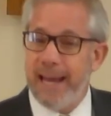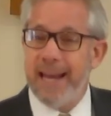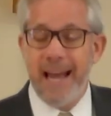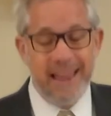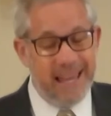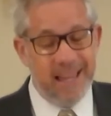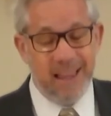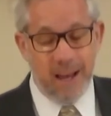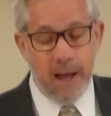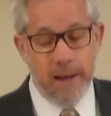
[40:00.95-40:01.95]
And I think
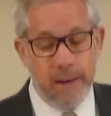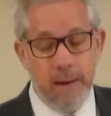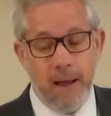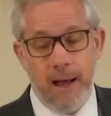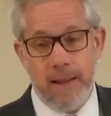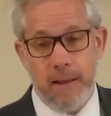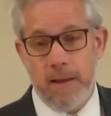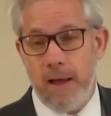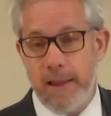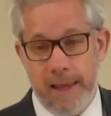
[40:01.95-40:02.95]
the gun on,
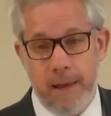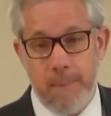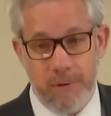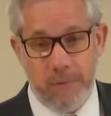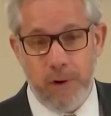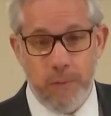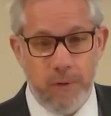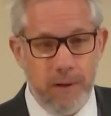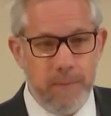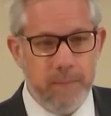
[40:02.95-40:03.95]
on the hip is
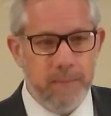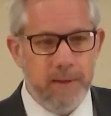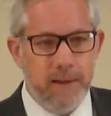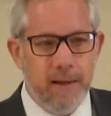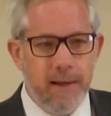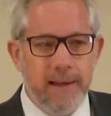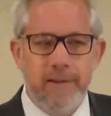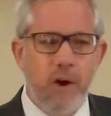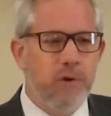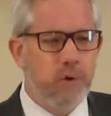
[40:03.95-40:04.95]
fearful. Because
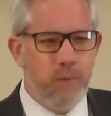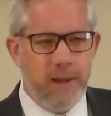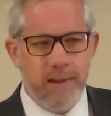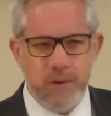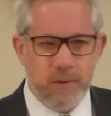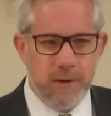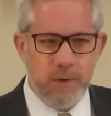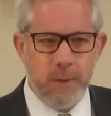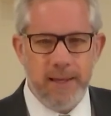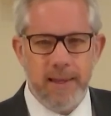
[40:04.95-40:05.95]
I also read this
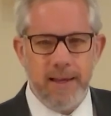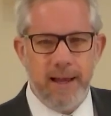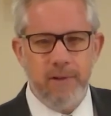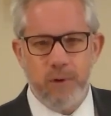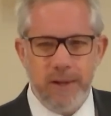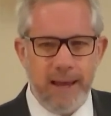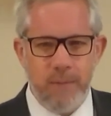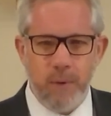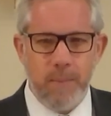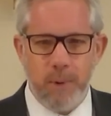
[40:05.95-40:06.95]
this week that guns only
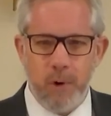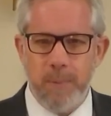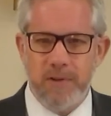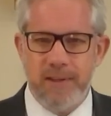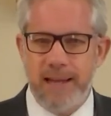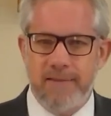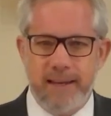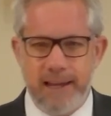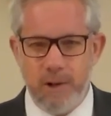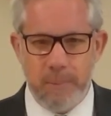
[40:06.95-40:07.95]
have one purpose, and that's to
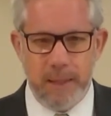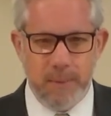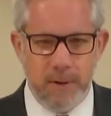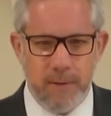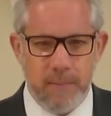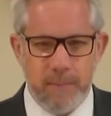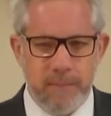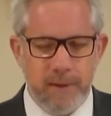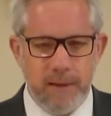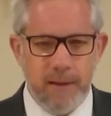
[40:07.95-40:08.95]
kill people.
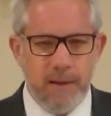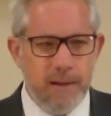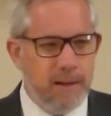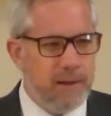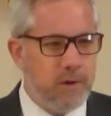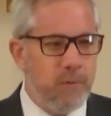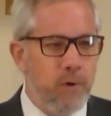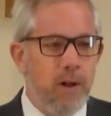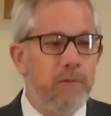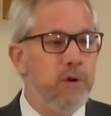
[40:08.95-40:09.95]
So
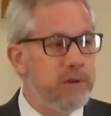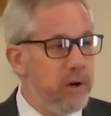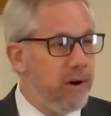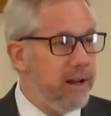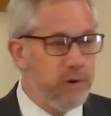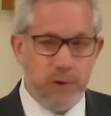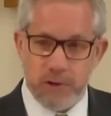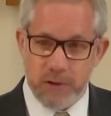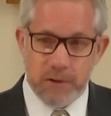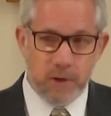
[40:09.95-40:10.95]
for all of your deer
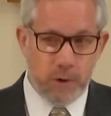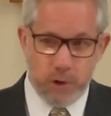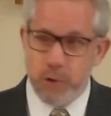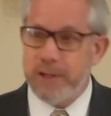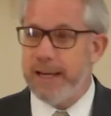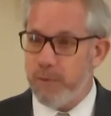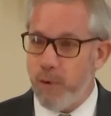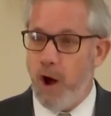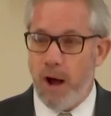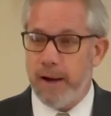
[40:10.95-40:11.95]
hunters, you're using it
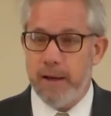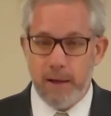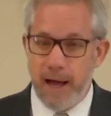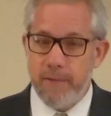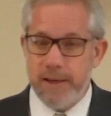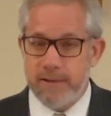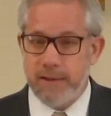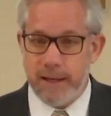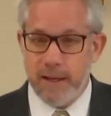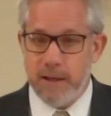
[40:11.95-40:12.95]
wrong,
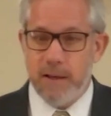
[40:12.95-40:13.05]
obviously.